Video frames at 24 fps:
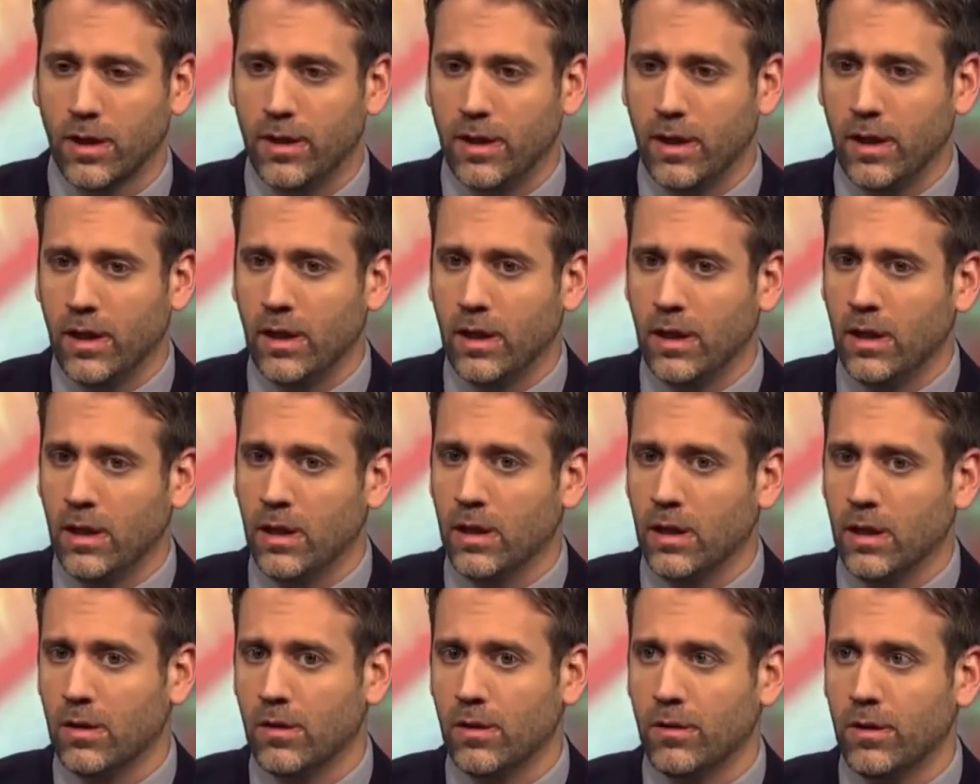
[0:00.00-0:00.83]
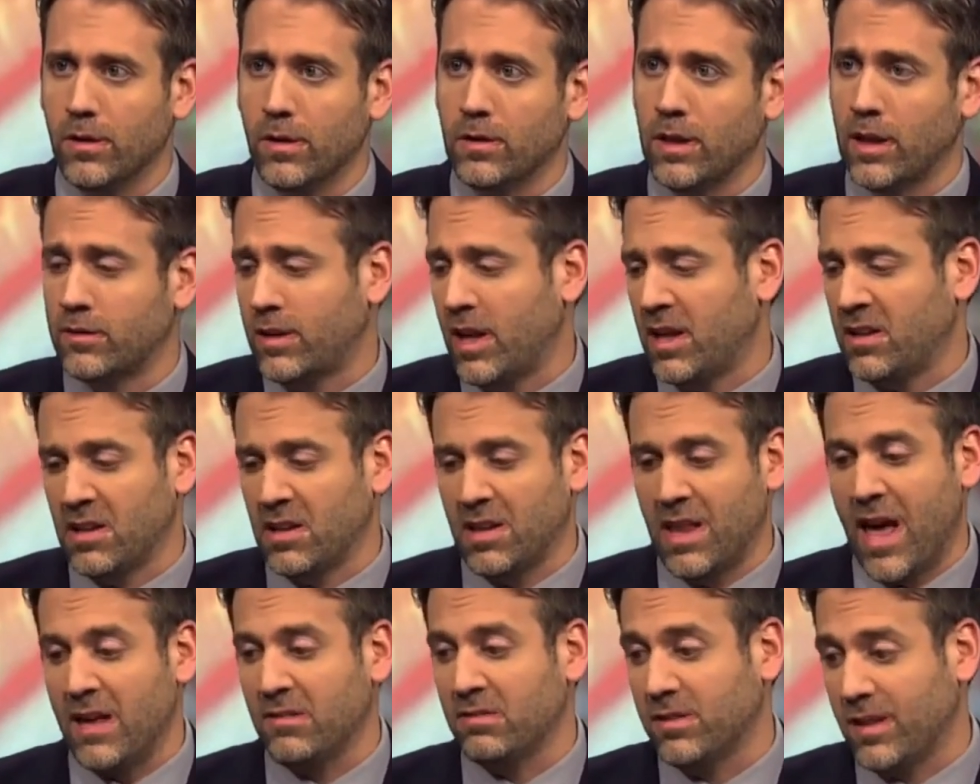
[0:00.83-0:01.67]
Let's
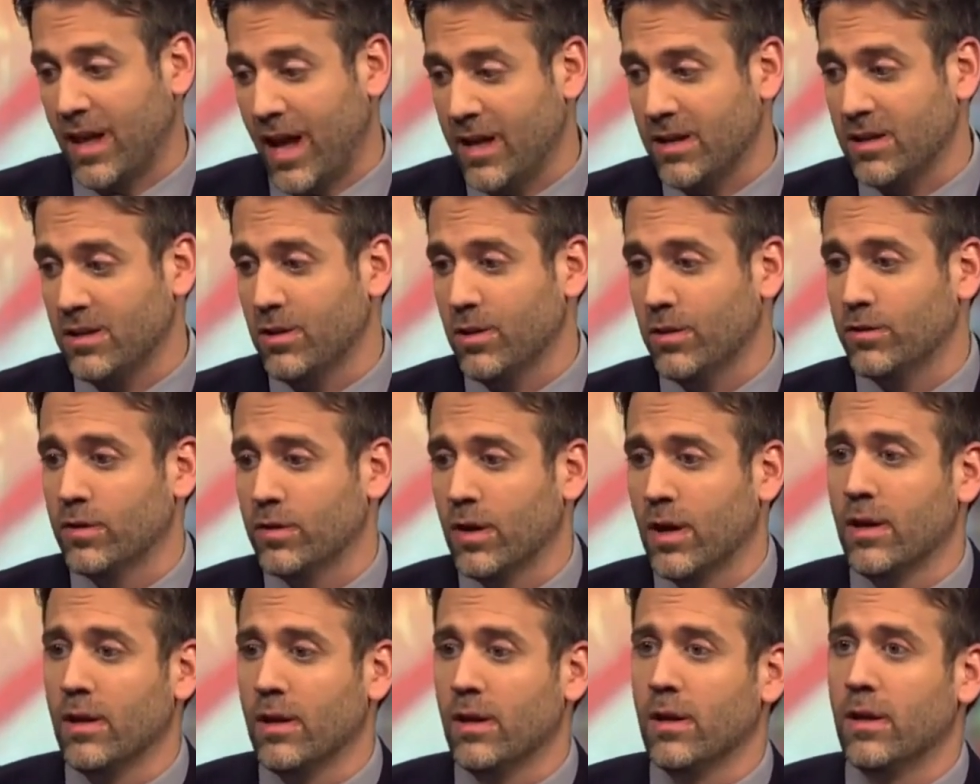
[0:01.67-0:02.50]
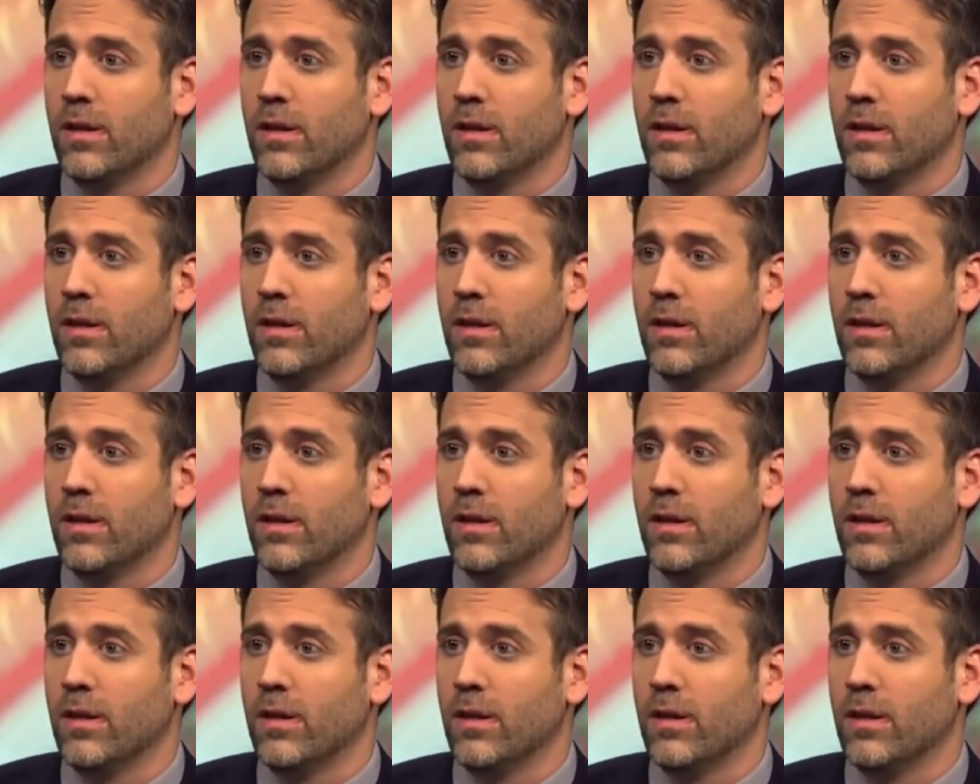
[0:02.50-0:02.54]
take the last 10 years.